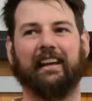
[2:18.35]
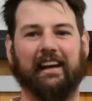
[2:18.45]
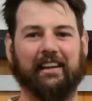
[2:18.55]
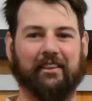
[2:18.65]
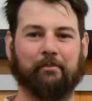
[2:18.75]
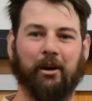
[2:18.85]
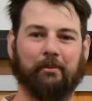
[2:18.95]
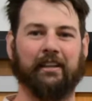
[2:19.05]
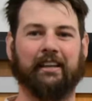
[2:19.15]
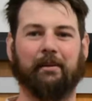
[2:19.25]
hey, there might
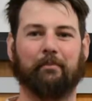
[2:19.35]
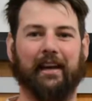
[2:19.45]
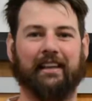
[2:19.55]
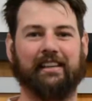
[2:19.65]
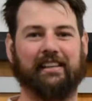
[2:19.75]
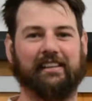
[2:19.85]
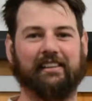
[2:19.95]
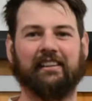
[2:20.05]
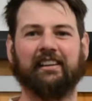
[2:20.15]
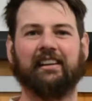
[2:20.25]
be a comeback here,